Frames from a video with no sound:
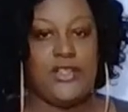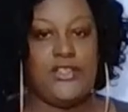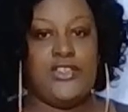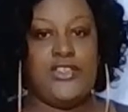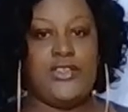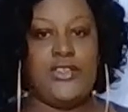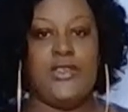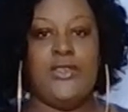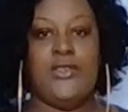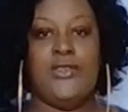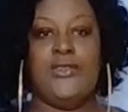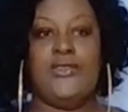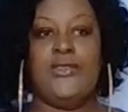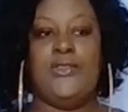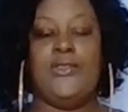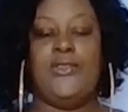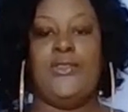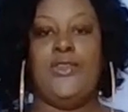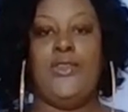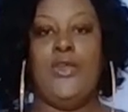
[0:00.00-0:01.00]
To
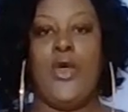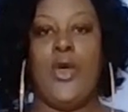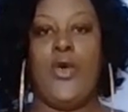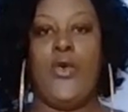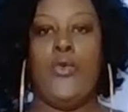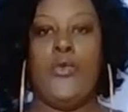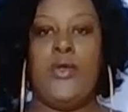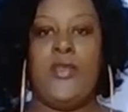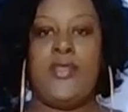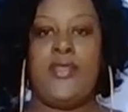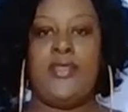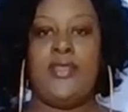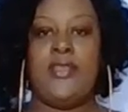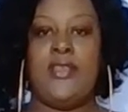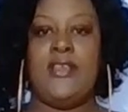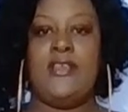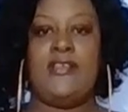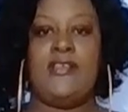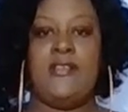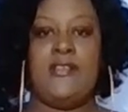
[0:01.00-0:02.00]
go with
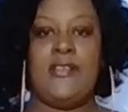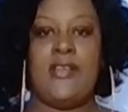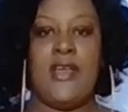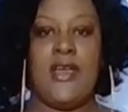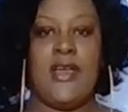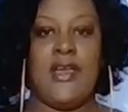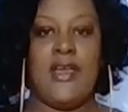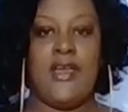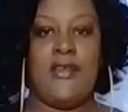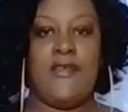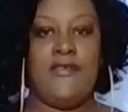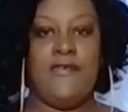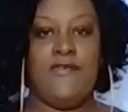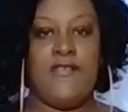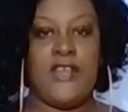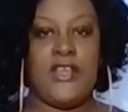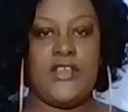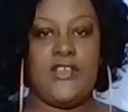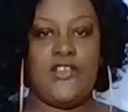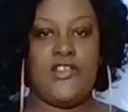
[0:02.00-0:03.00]
this
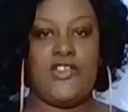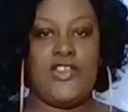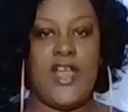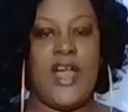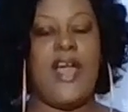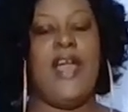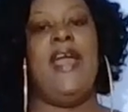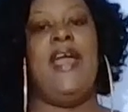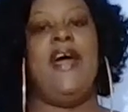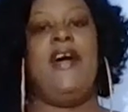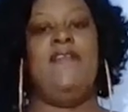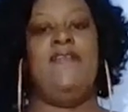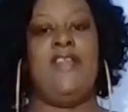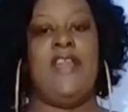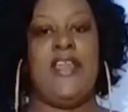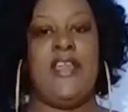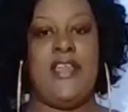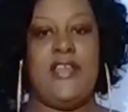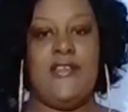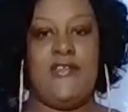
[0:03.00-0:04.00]
fish, I have
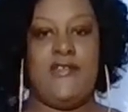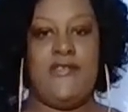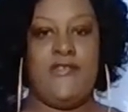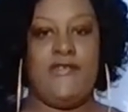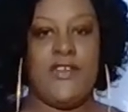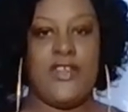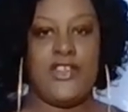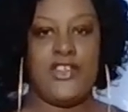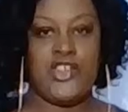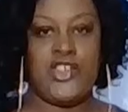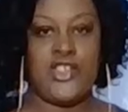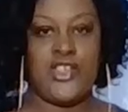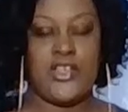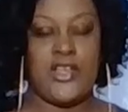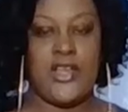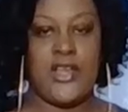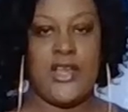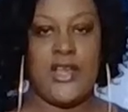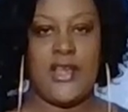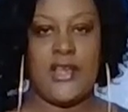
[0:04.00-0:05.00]
a fish
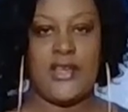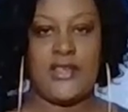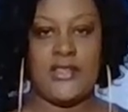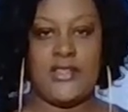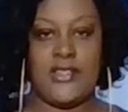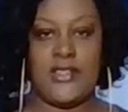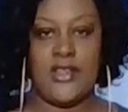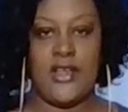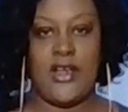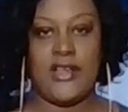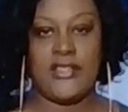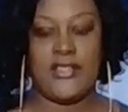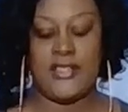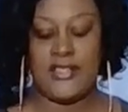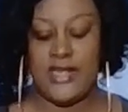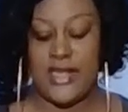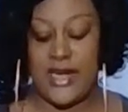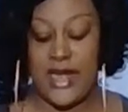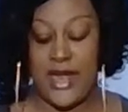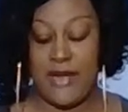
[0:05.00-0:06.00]
sauce
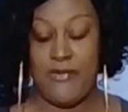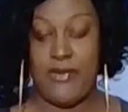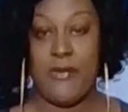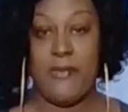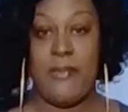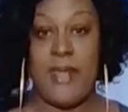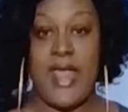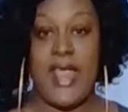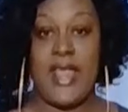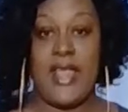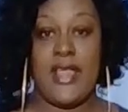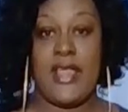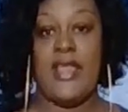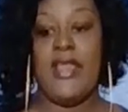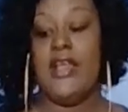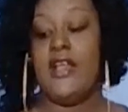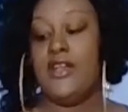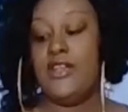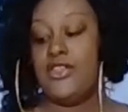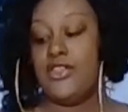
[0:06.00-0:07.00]
that I will make
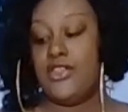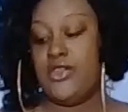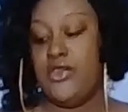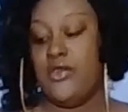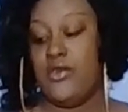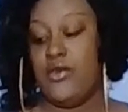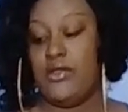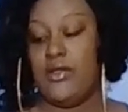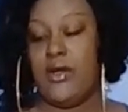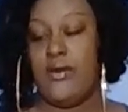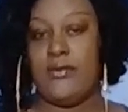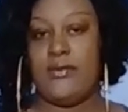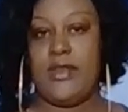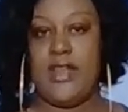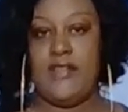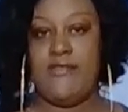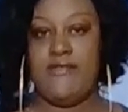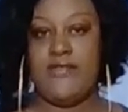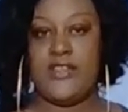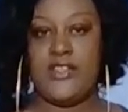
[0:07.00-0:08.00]
to go along with
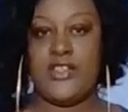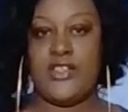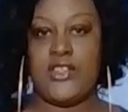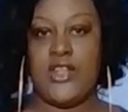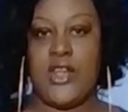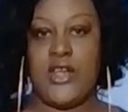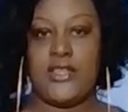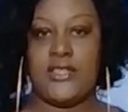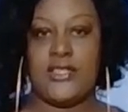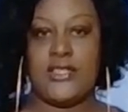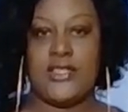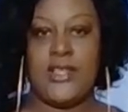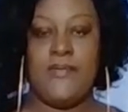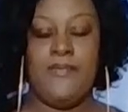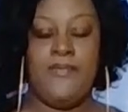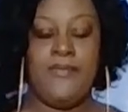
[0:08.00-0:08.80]
that fish sauce.